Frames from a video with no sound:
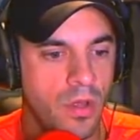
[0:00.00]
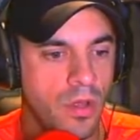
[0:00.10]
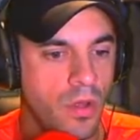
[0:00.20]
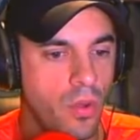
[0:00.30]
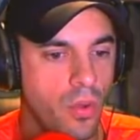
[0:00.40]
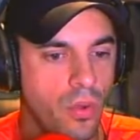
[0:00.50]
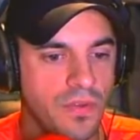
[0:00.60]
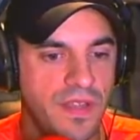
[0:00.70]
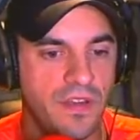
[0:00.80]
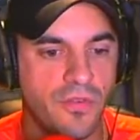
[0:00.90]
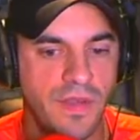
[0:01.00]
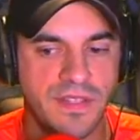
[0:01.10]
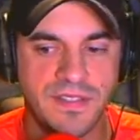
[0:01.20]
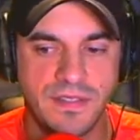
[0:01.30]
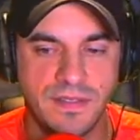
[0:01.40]
Hold to
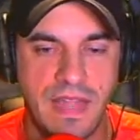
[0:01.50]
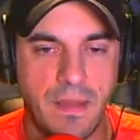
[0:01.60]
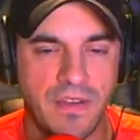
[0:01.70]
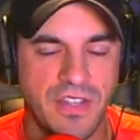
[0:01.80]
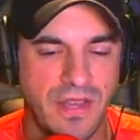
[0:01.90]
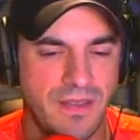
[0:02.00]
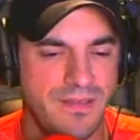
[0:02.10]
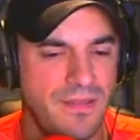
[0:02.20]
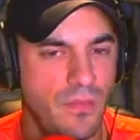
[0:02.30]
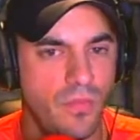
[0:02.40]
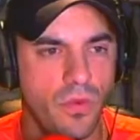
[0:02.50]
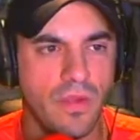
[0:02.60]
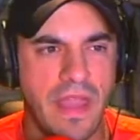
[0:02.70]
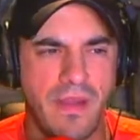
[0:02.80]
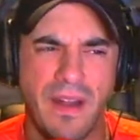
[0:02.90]
increase damage. We're
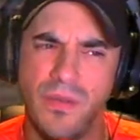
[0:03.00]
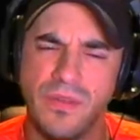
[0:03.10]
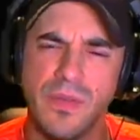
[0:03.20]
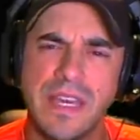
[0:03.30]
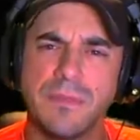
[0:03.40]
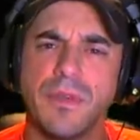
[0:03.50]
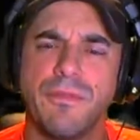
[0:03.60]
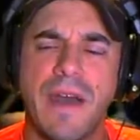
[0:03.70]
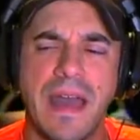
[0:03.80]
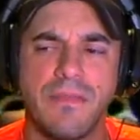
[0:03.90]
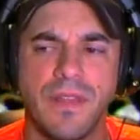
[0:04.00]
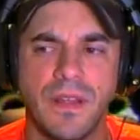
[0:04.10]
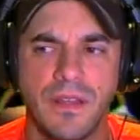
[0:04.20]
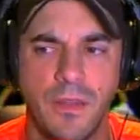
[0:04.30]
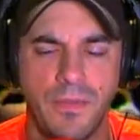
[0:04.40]
okay right now. We'll, we'll keep the 5 in the
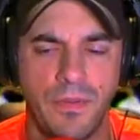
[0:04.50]
clip.